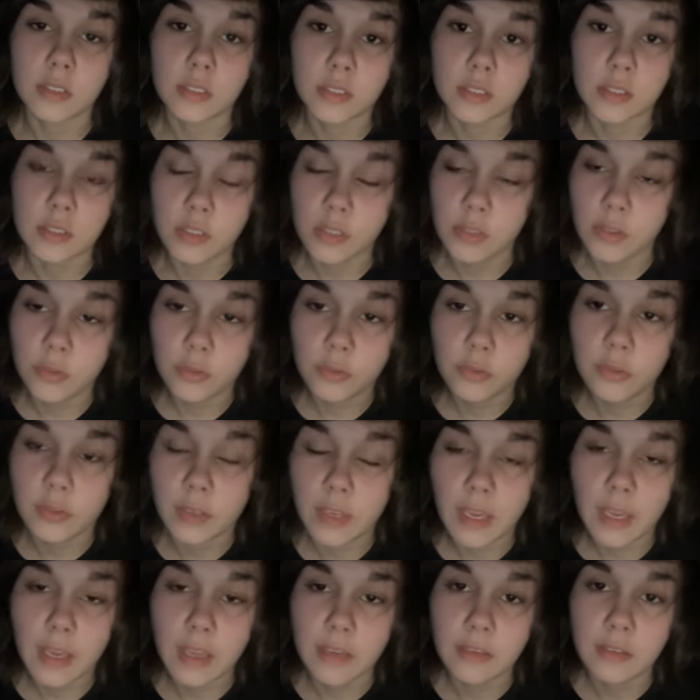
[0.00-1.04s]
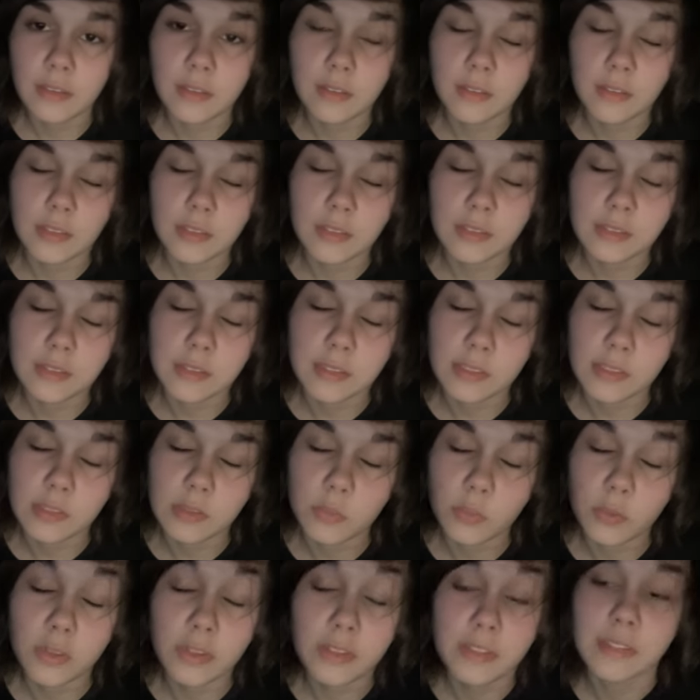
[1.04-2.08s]
you can, it's
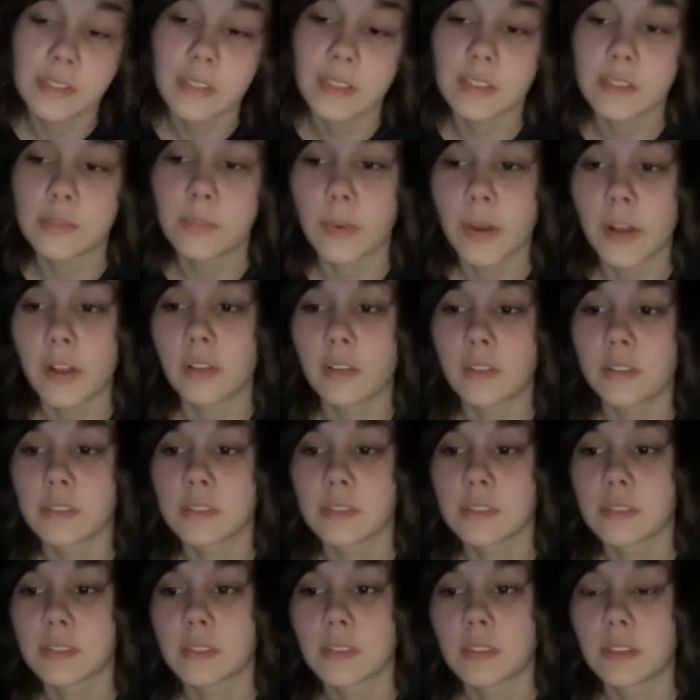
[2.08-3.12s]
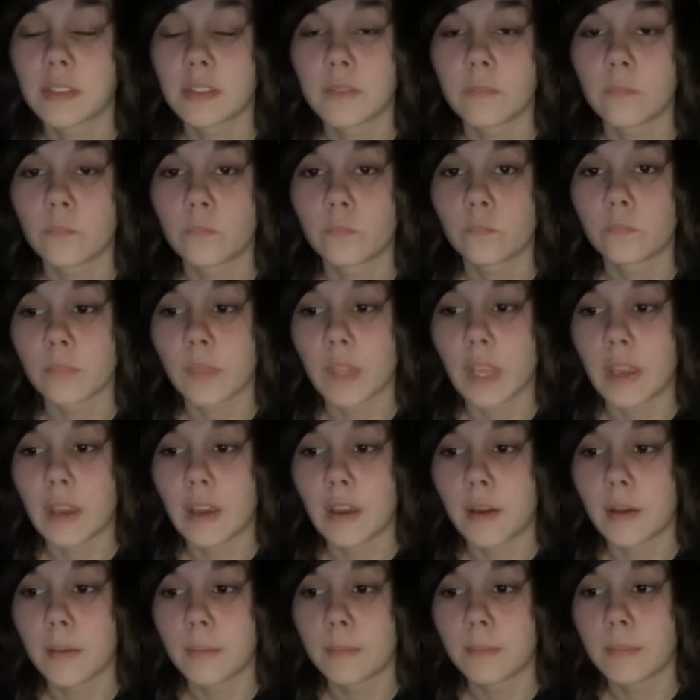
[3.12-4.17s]
worth 6 bells.
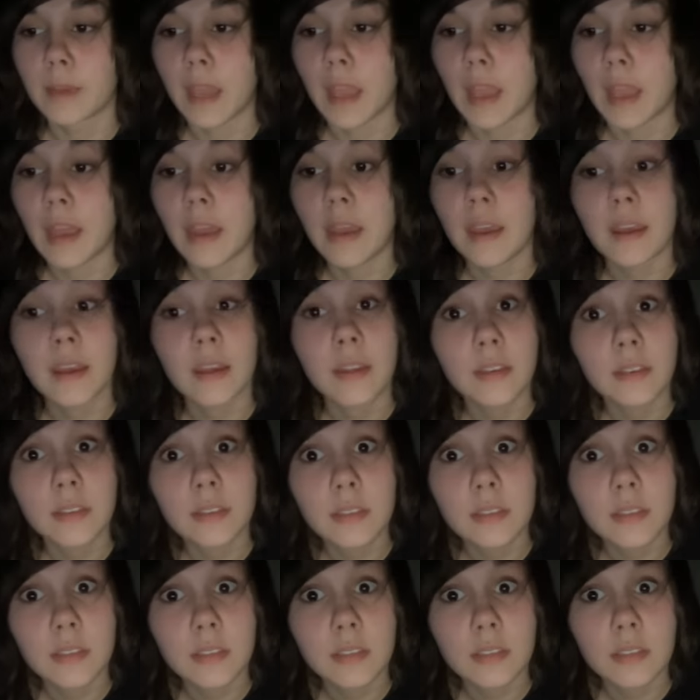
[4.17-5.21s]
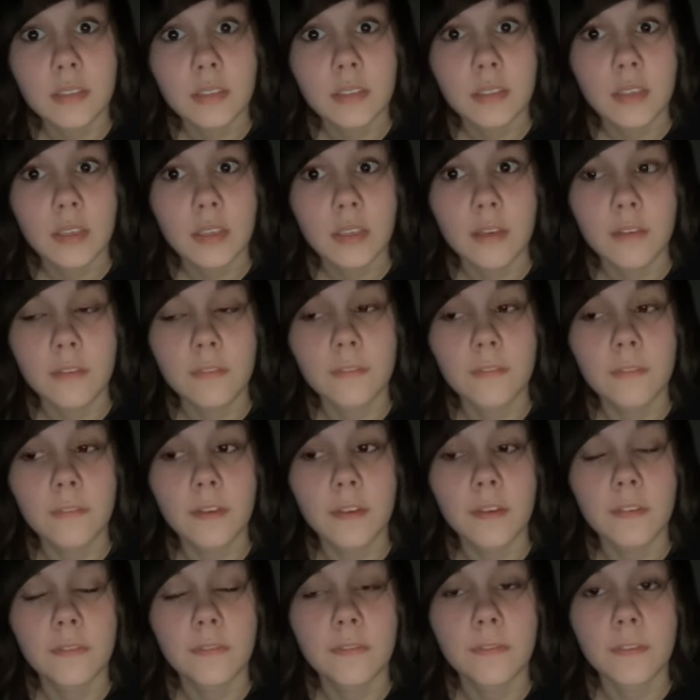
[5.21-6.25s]
And
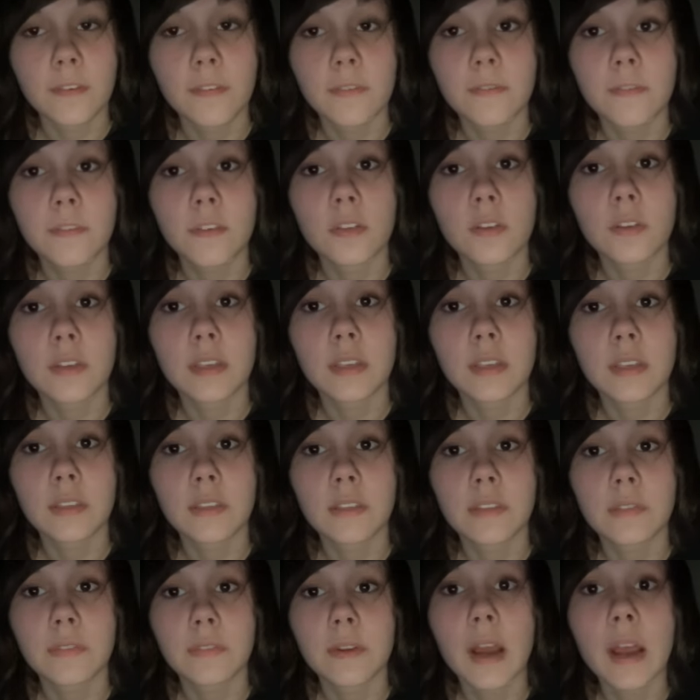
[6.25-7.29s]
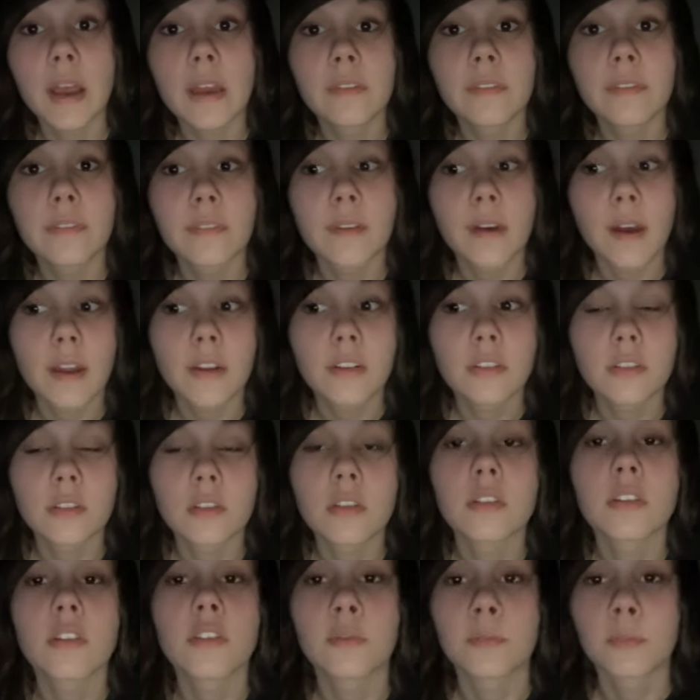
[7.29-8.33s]
if you get
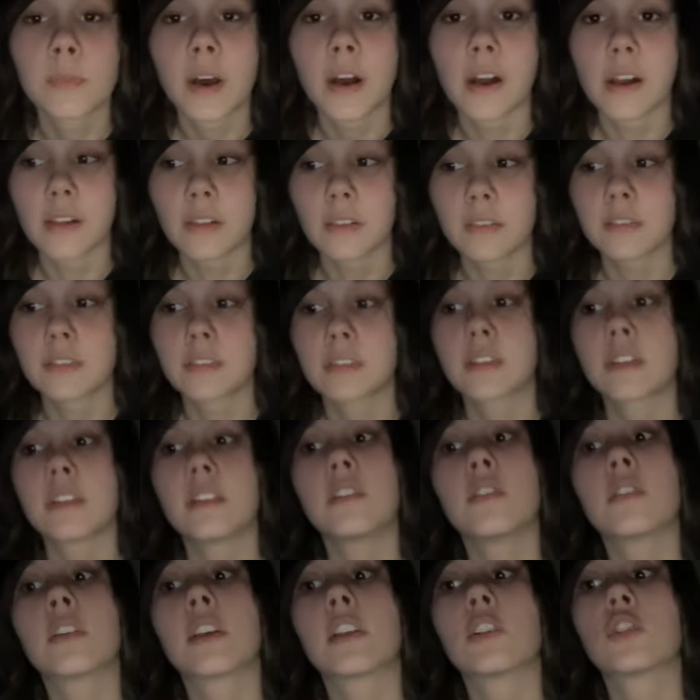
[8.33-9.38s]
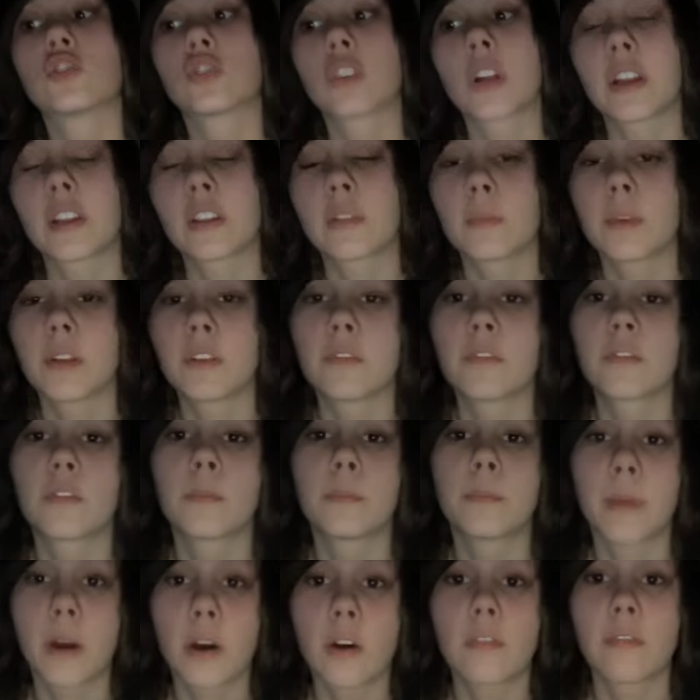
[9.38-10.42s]
500 miles, then you can trade them in for
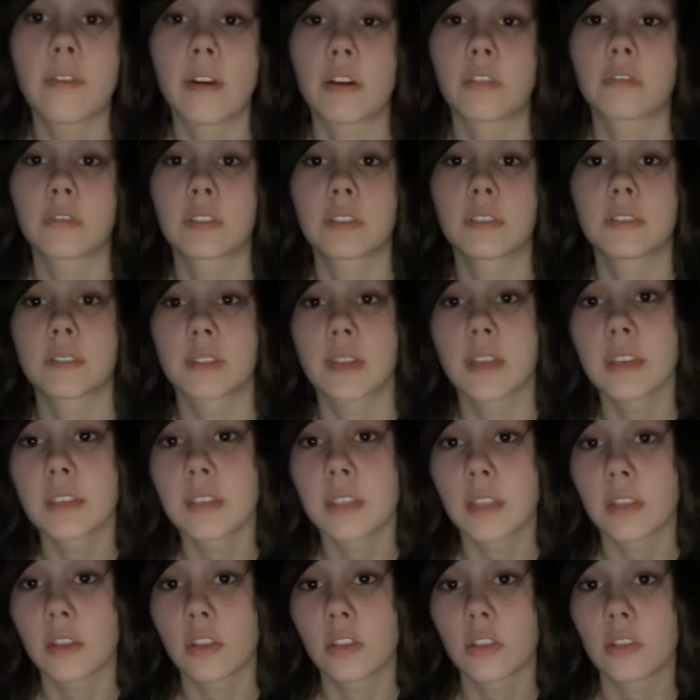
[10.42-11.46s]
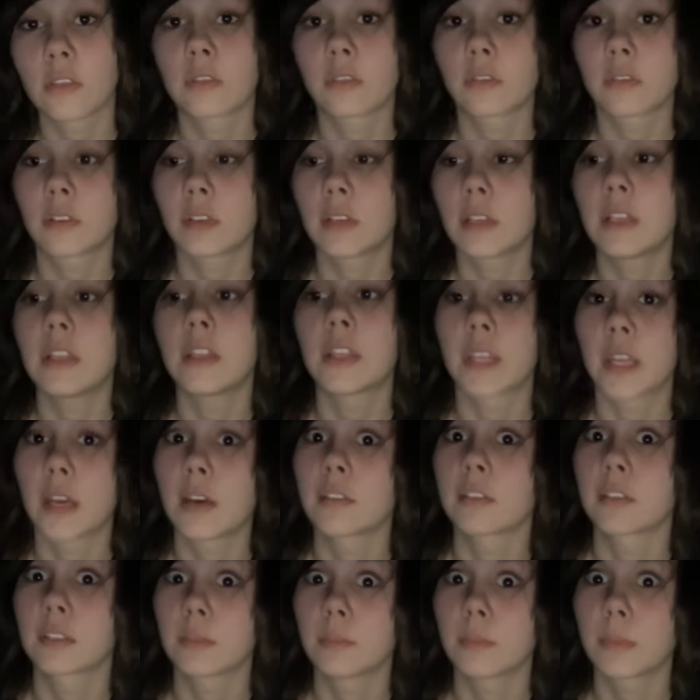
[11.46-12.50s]
bell vouchers and get
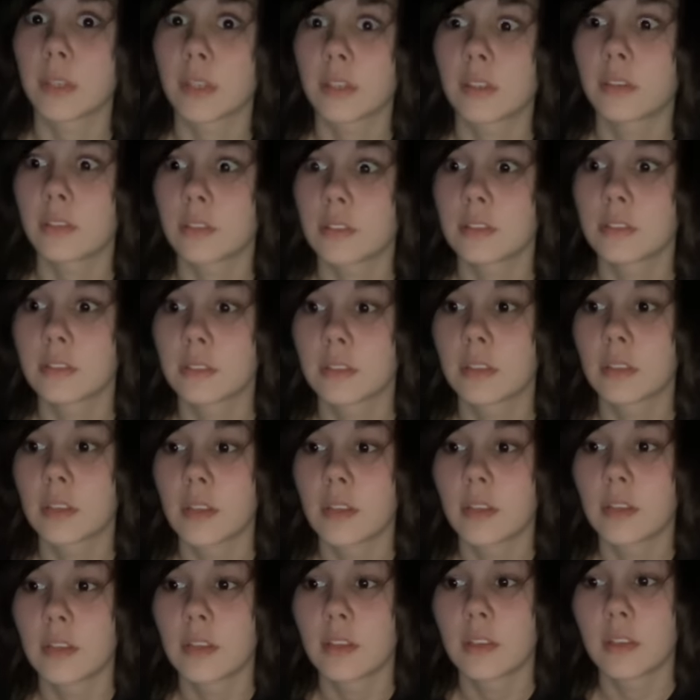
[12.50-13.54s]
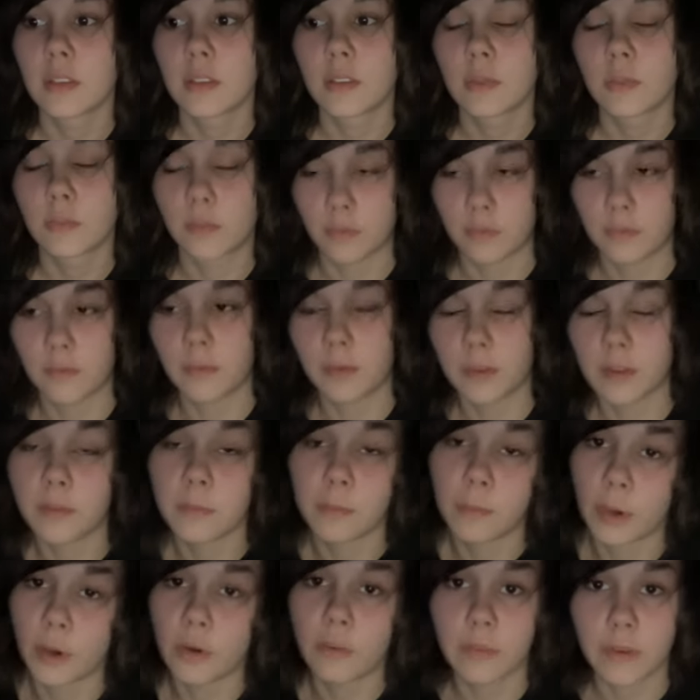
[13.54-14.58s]
3,000 bells with a
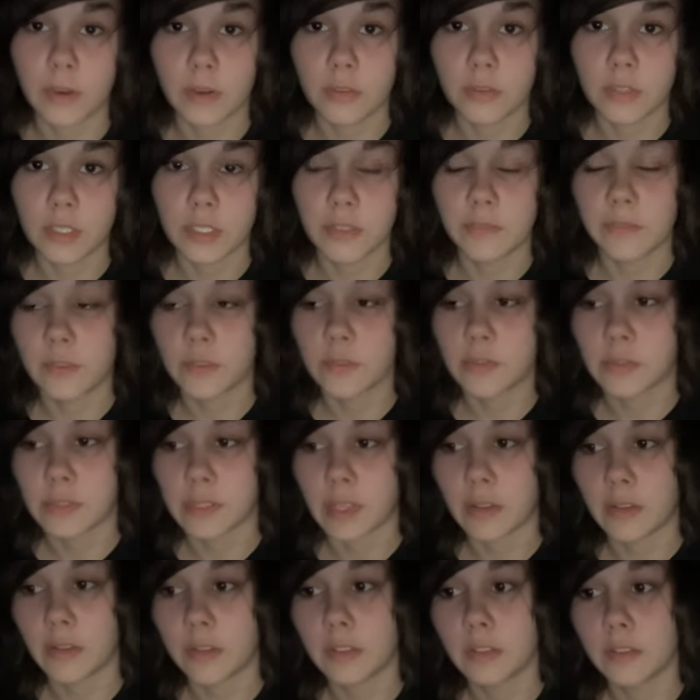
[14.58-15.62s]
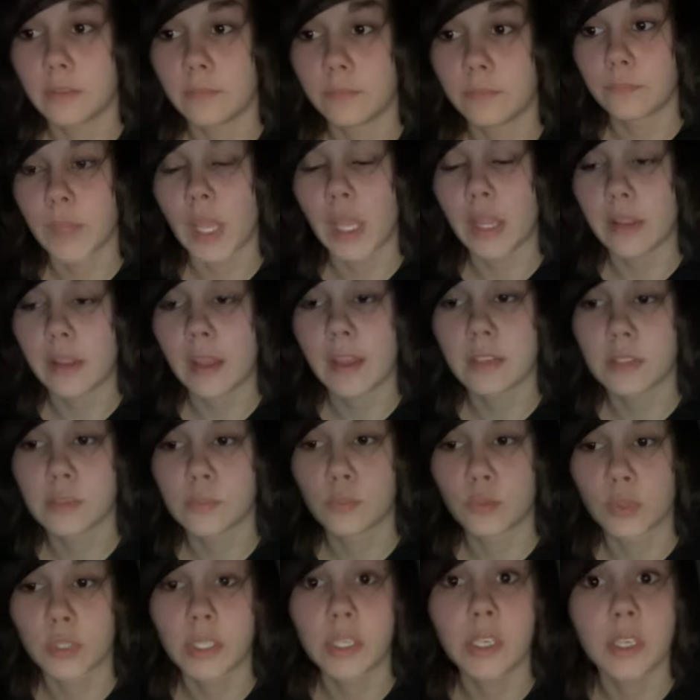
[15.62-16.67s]
bell voucher if you sell it. And that's
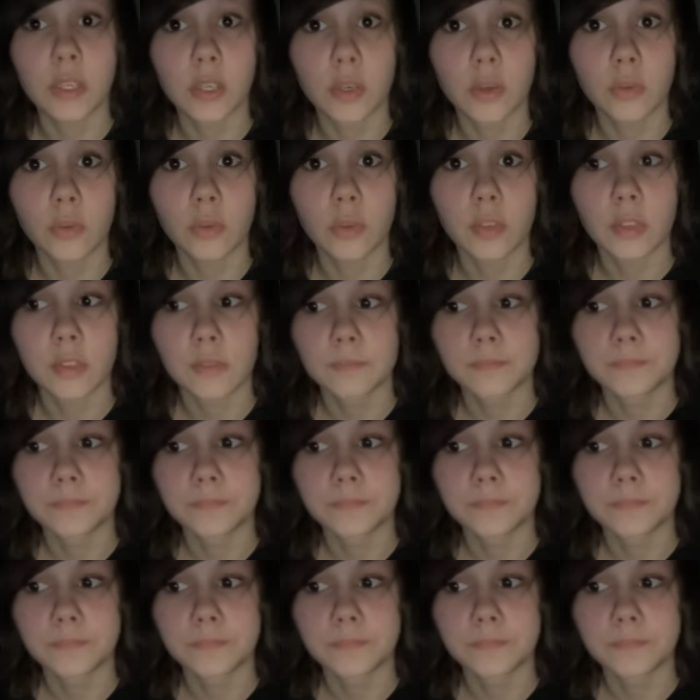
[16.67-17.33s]
pretty cool.